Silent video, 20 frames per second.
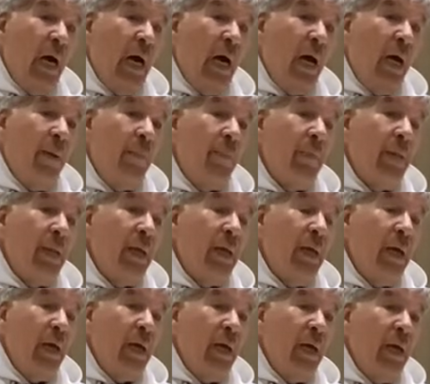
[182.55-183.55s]

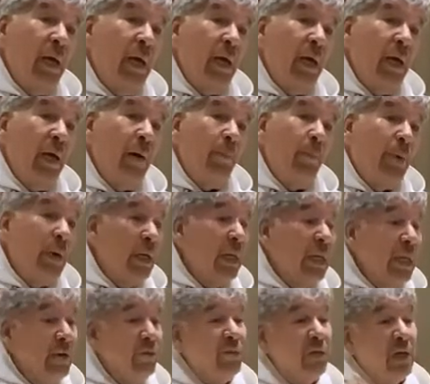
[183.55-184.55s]
But
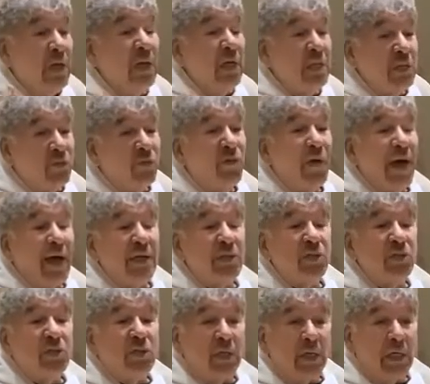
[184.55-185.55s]
even in his
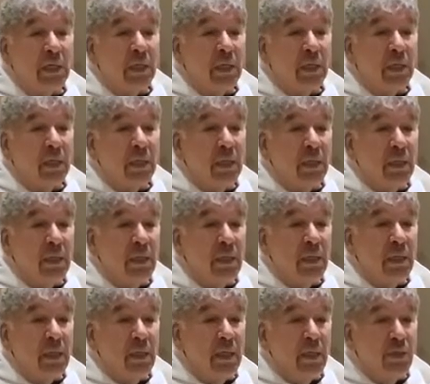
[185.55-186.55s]
fasting,
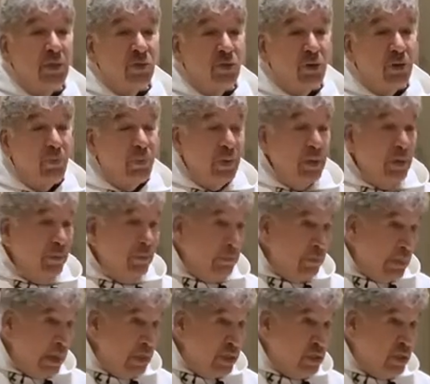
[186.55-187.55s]
he should have been
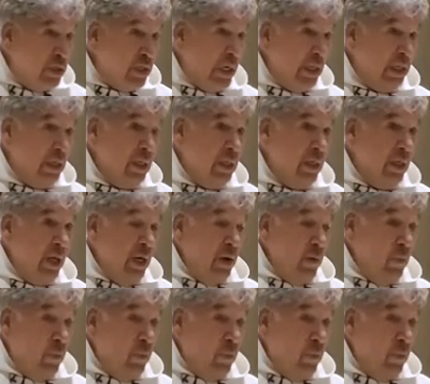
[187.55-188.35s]
emaciated.